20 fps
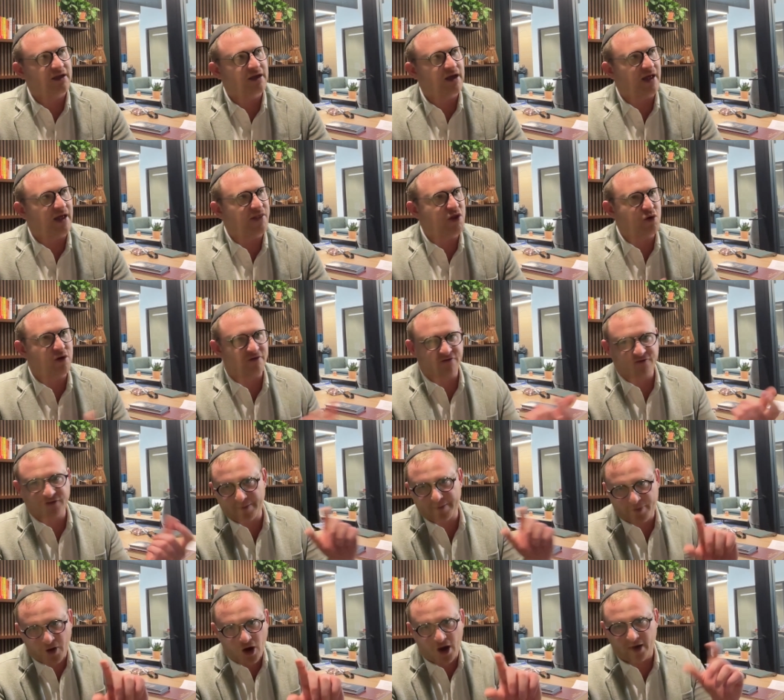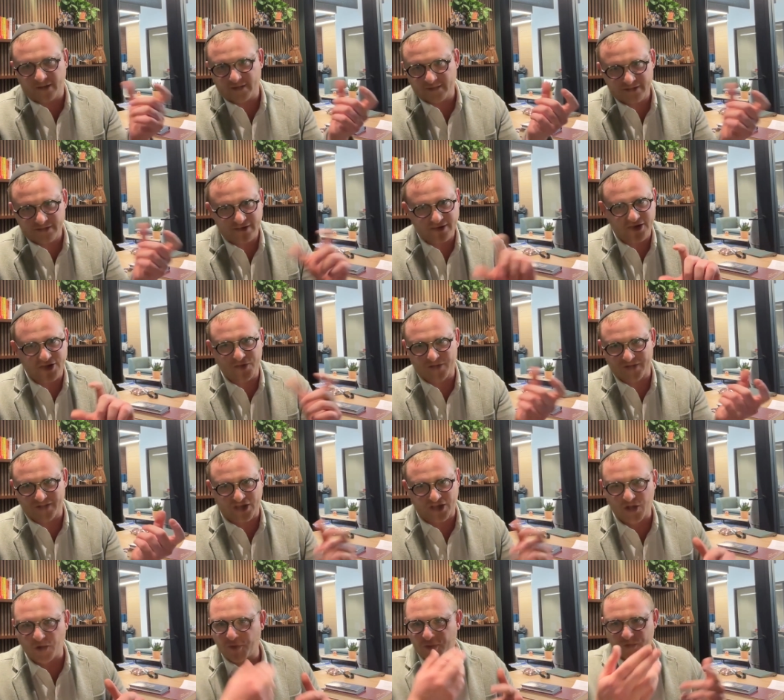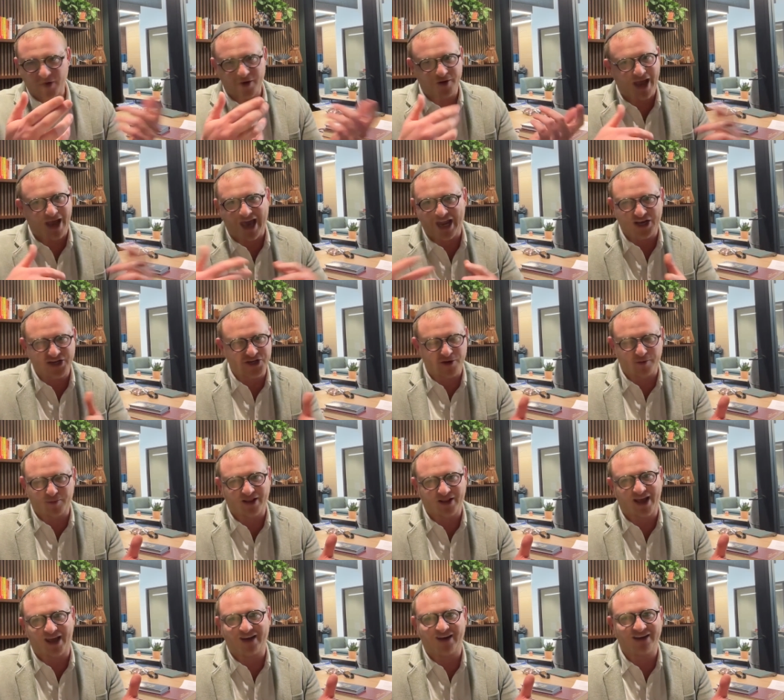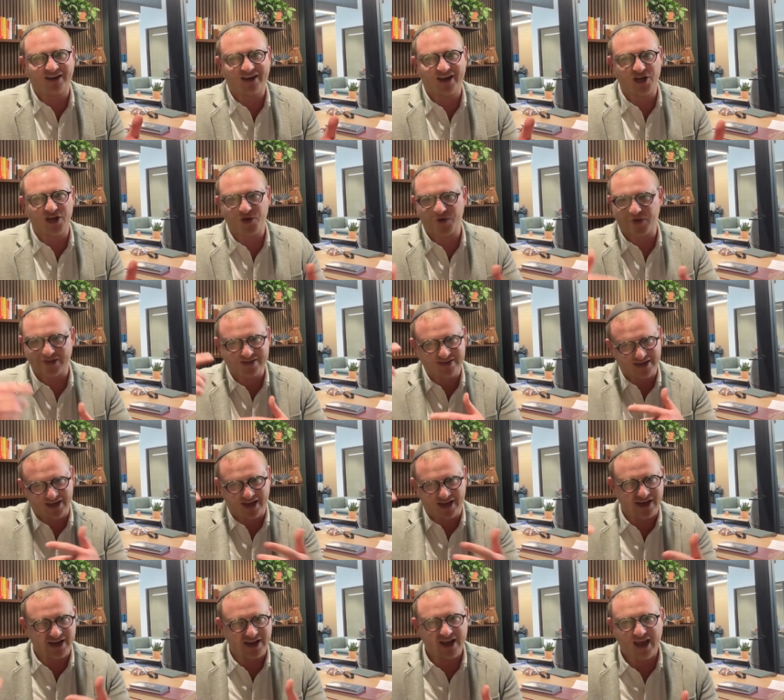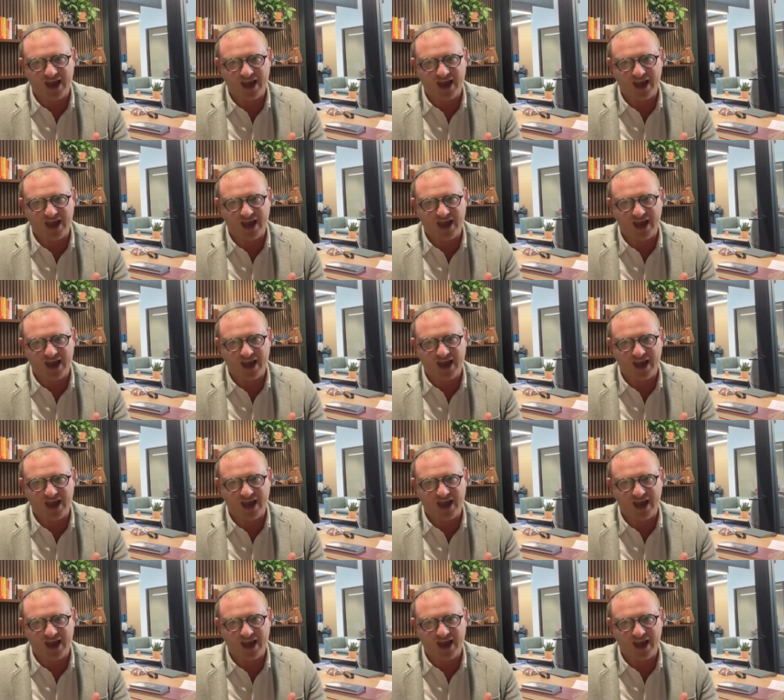uh, you can flip on. You can like go through it and add it to your plan, and you can see it.